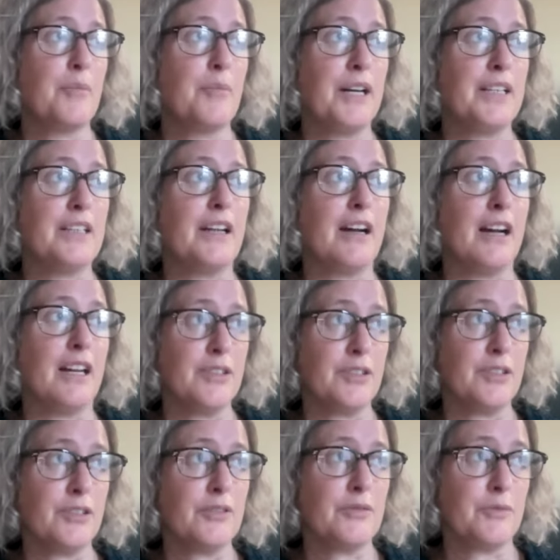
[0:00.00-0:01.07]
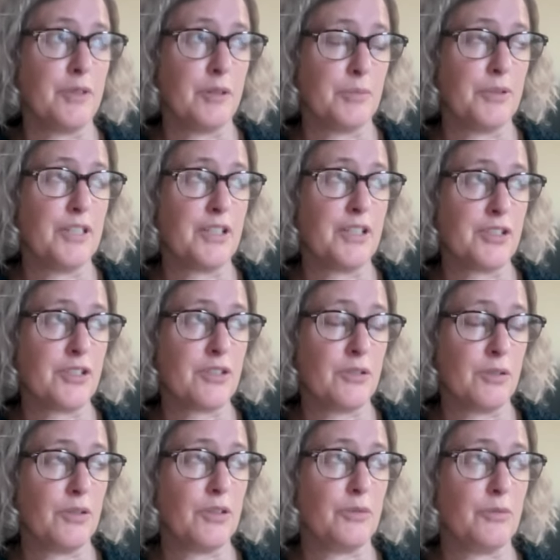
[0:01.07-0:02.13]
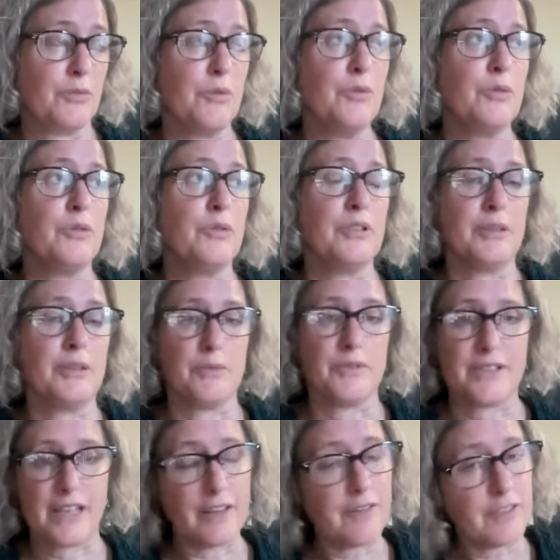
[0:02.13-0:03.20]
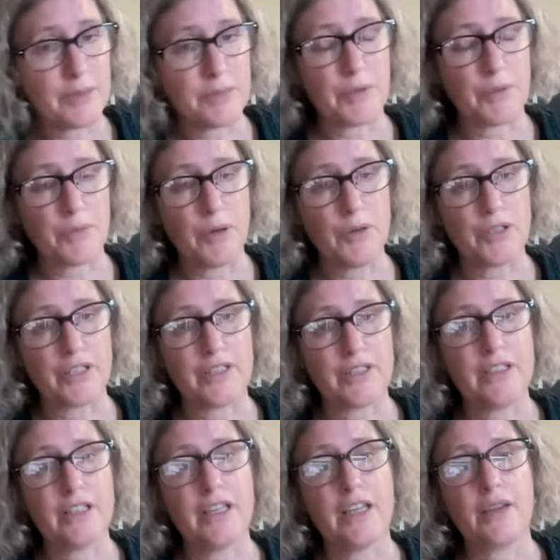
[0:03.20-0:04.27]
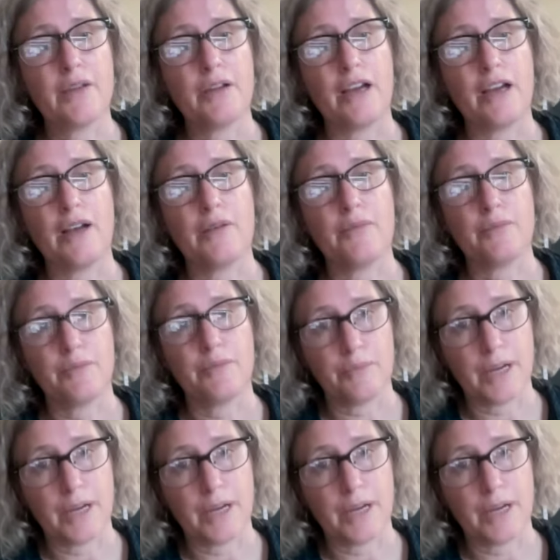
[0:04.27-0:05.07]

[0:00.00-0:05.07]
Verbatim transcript: But under the British colonial rule, it was heavily promoted um,